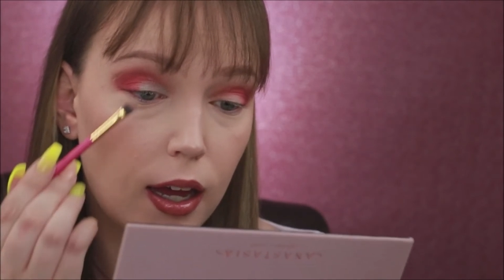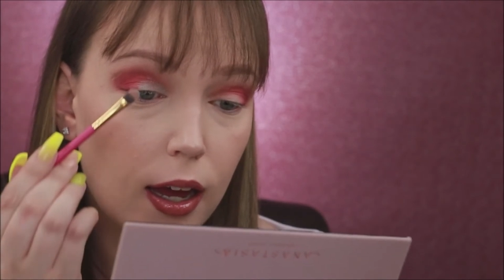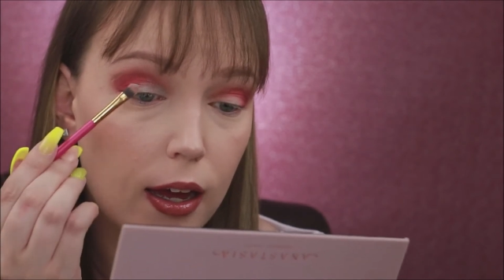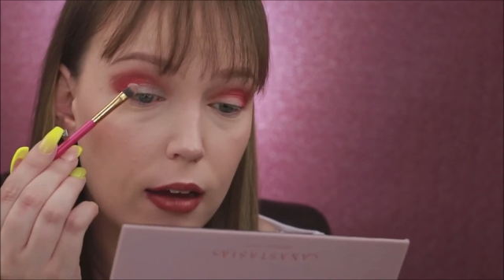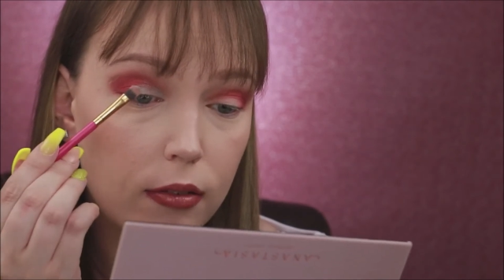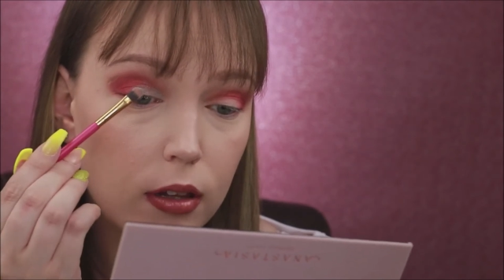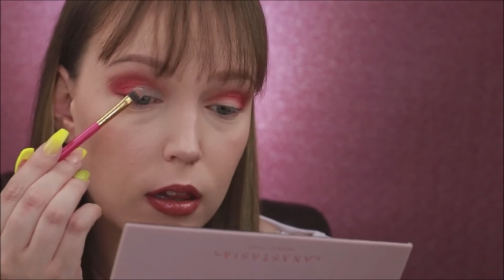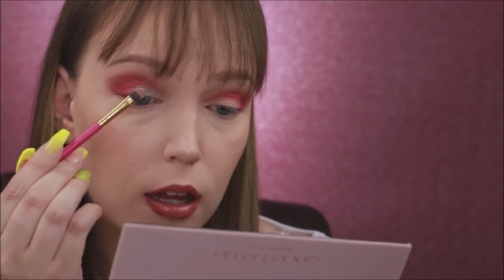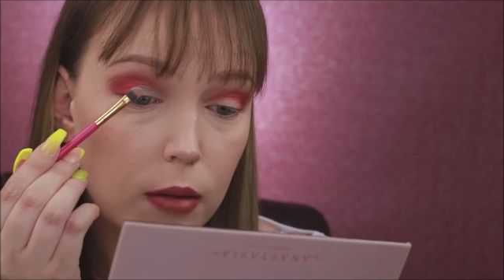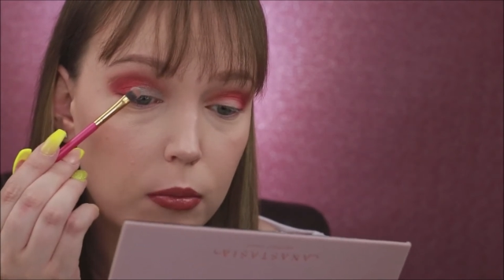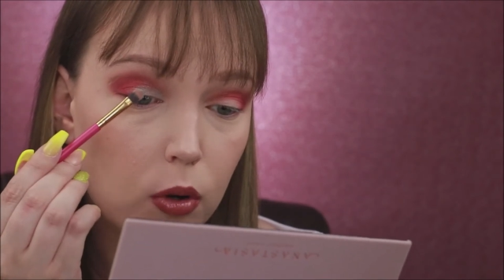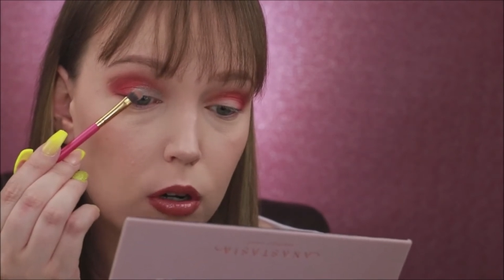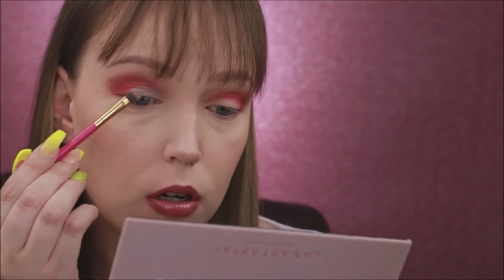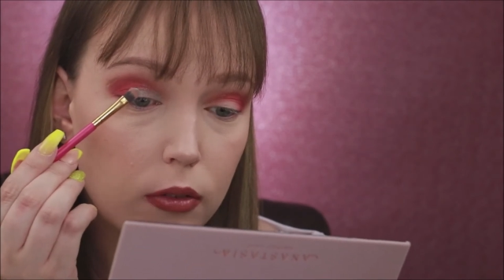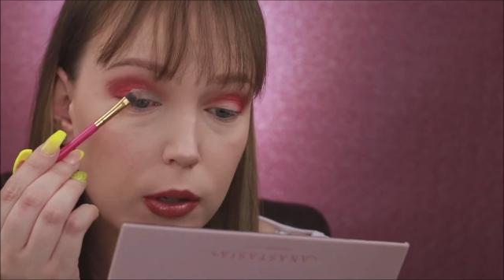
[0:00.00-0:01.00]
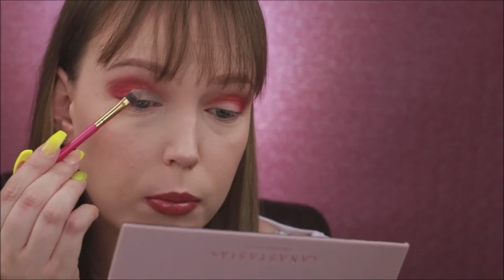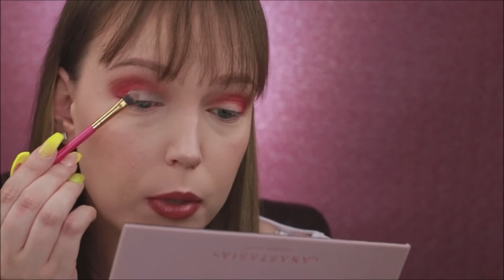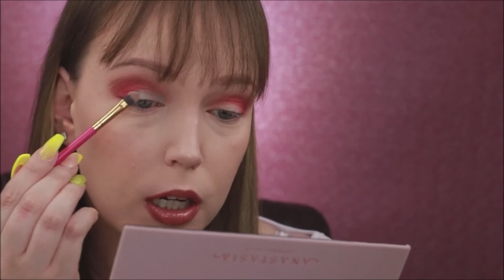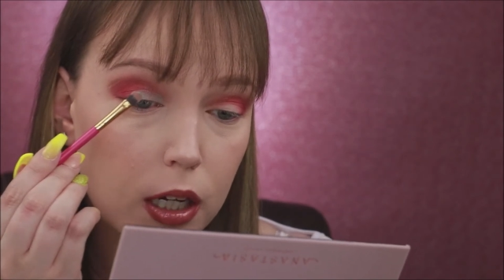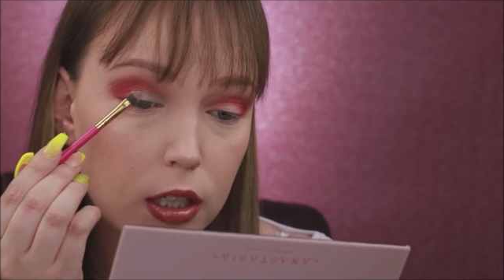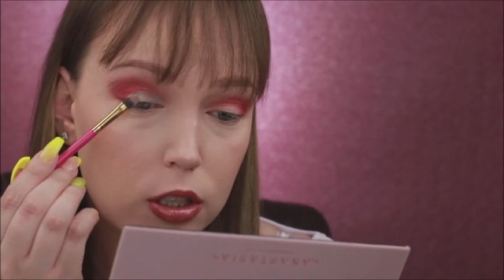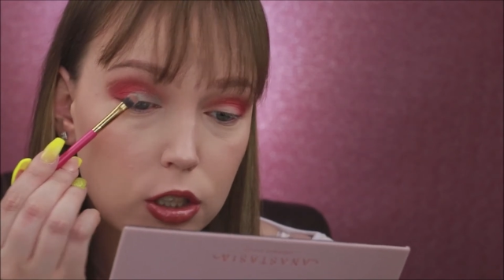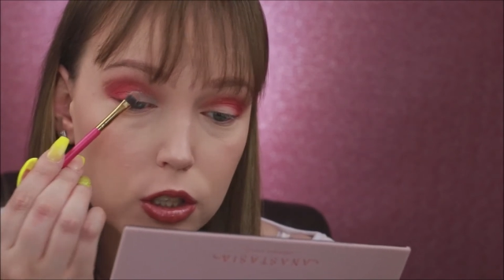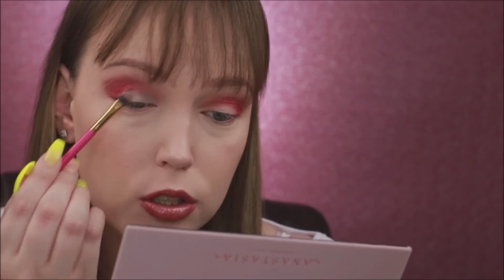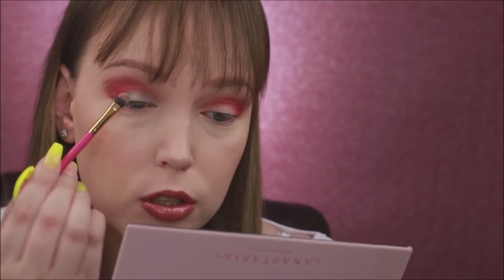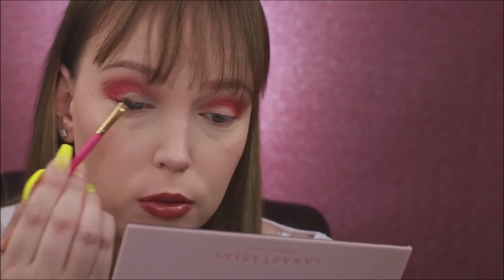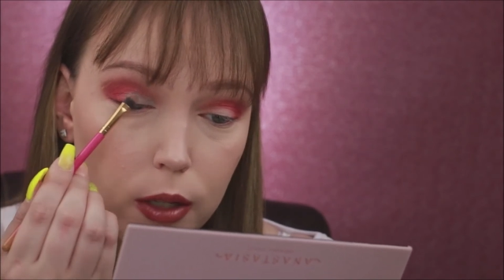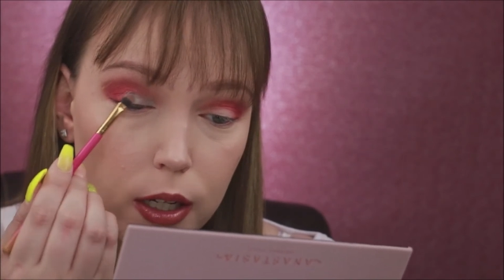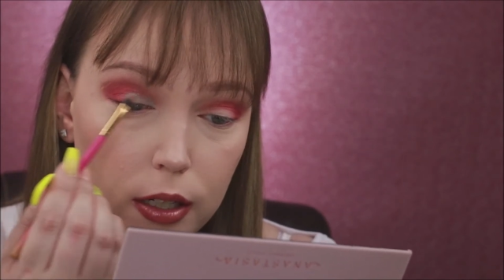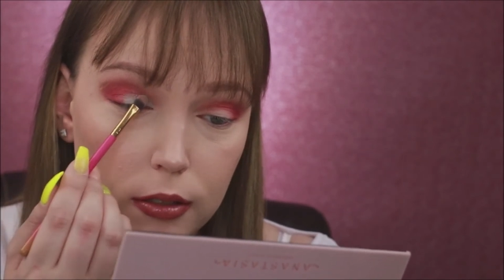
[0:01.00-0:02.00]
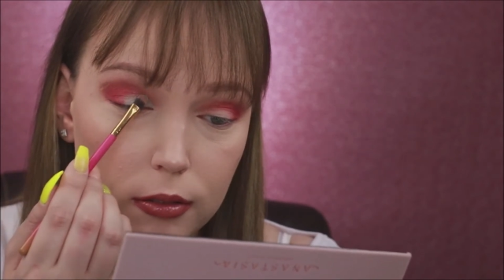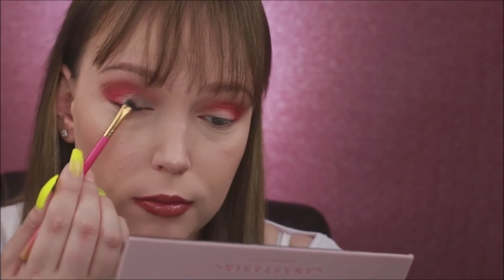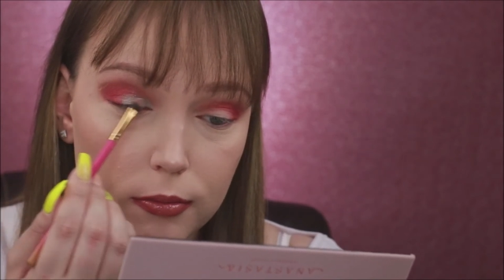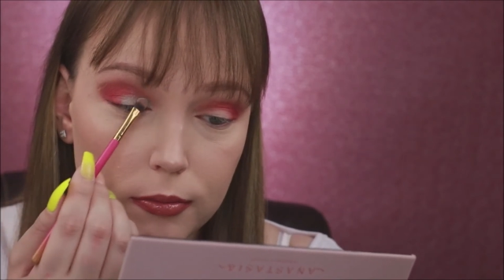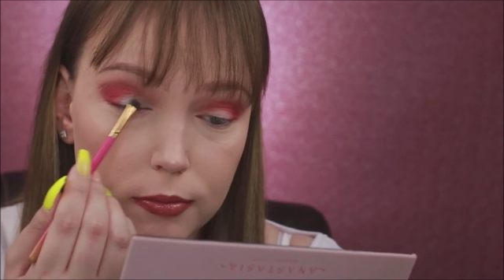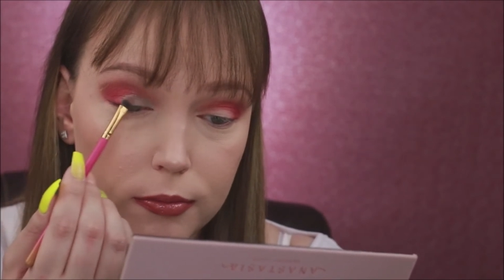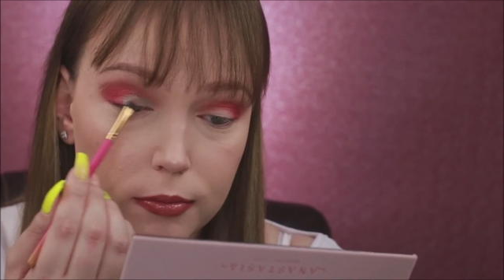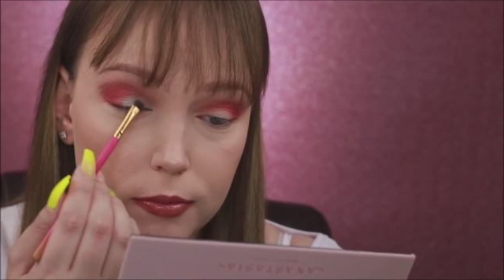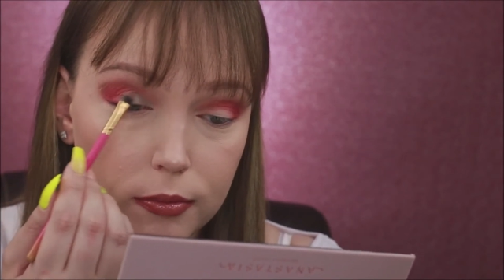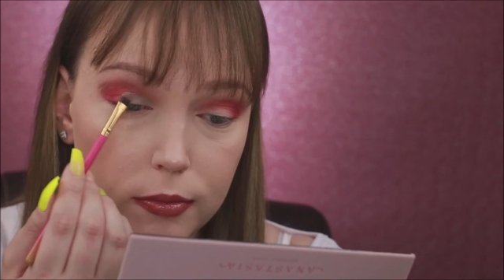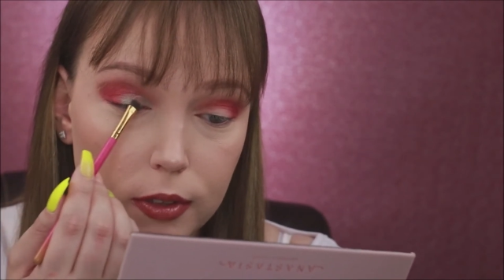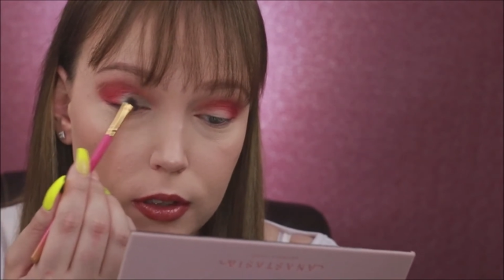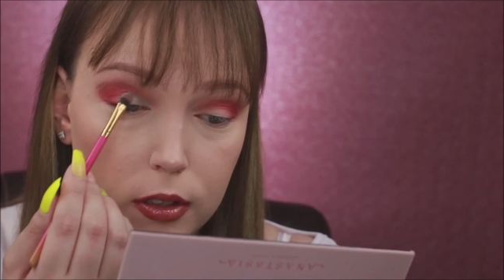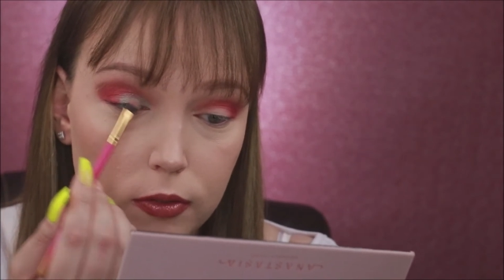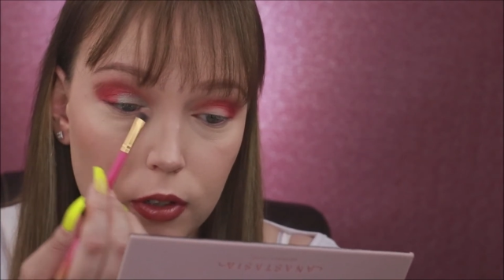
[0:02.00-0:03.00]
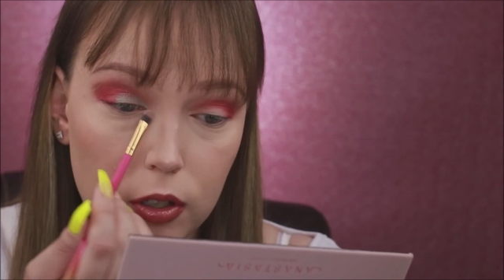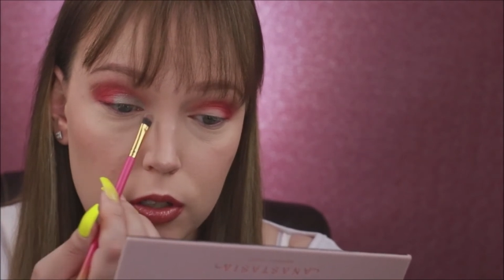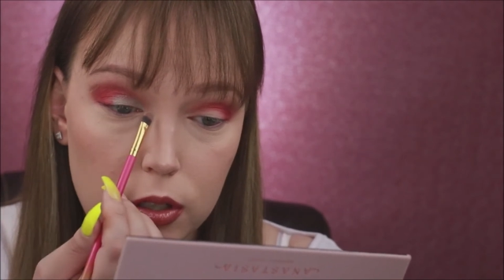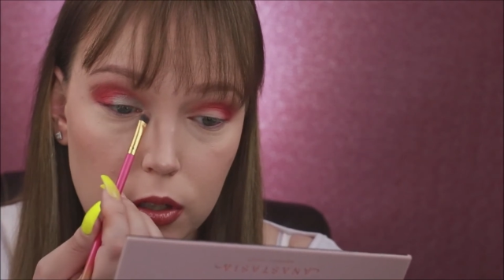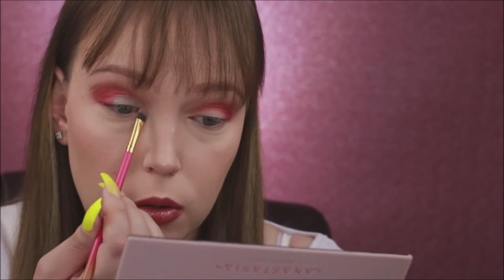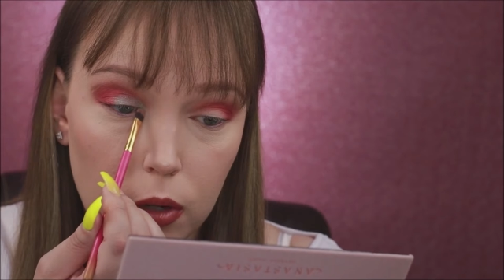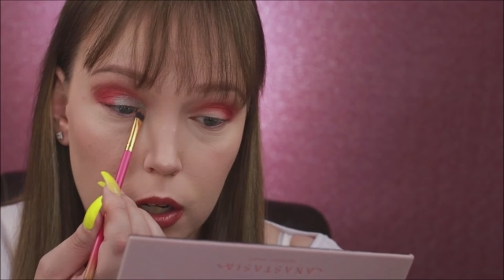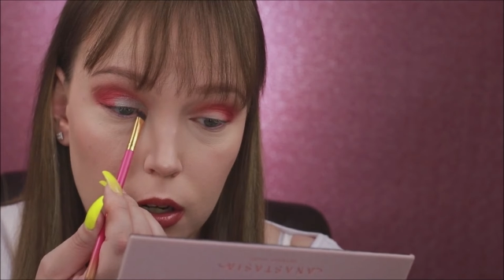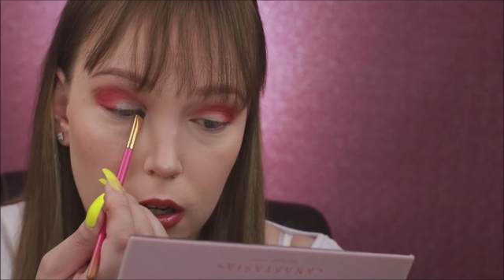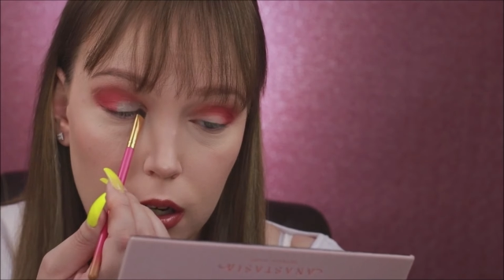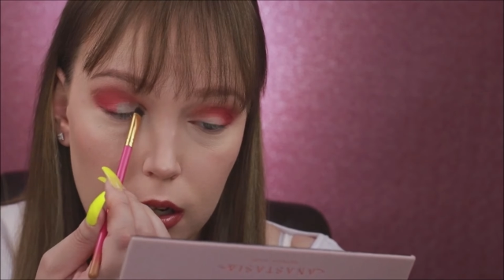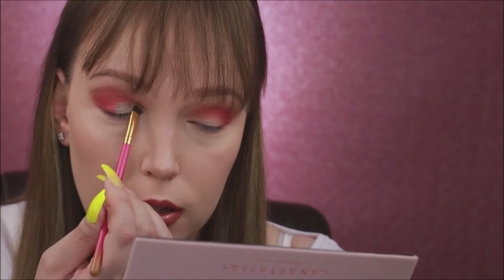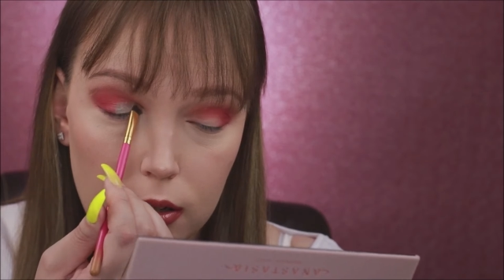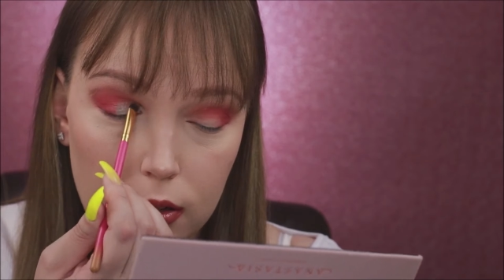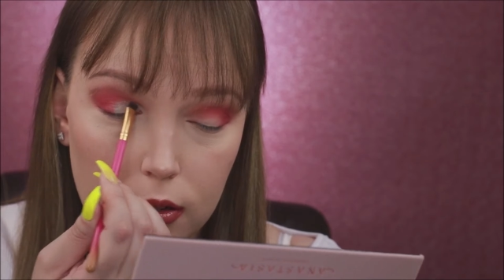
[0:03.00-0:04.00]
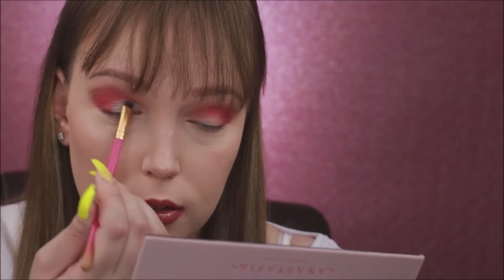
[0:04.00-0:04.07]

have a lot more of a punch to it first going on.